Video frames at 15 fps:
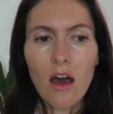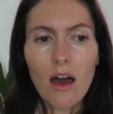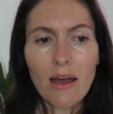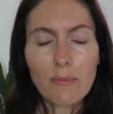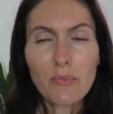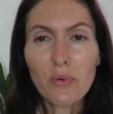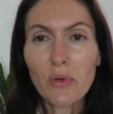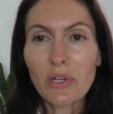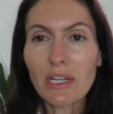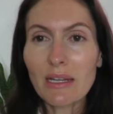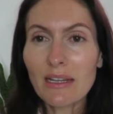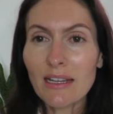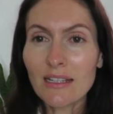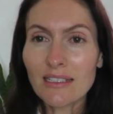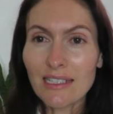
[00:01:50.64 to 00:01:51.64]
I'm
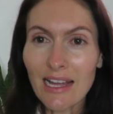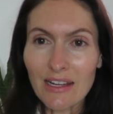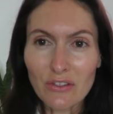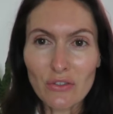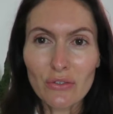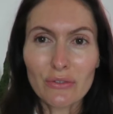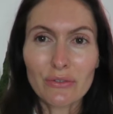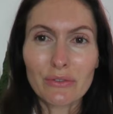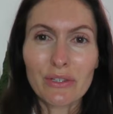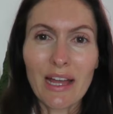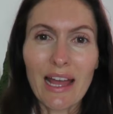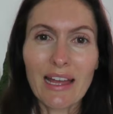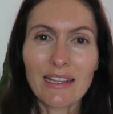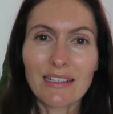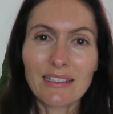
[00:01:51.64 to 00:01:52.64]
pretty natural
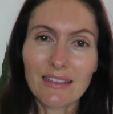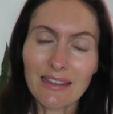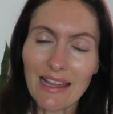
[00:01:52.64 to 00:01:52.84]
and